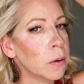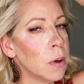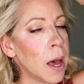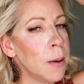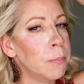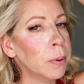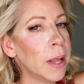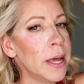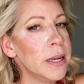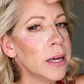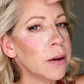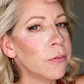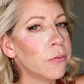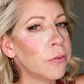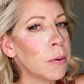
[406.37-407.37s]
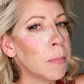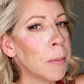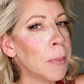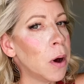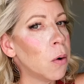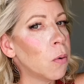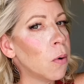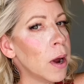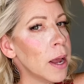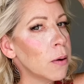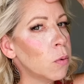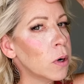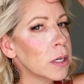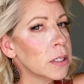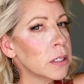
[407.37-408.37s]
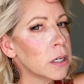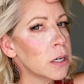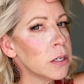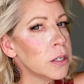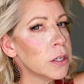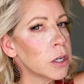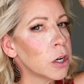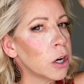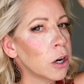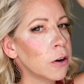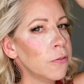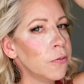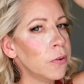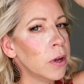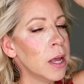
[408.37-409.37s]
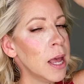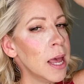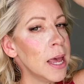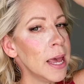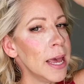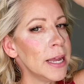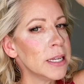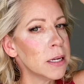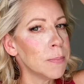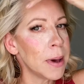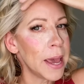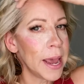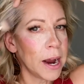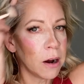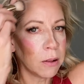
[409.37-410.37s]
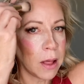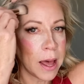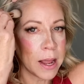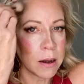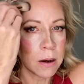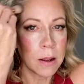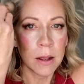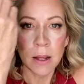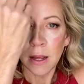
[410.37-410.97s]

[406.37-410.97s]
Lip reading: I blend it from about right where it starts to curve into my hairline.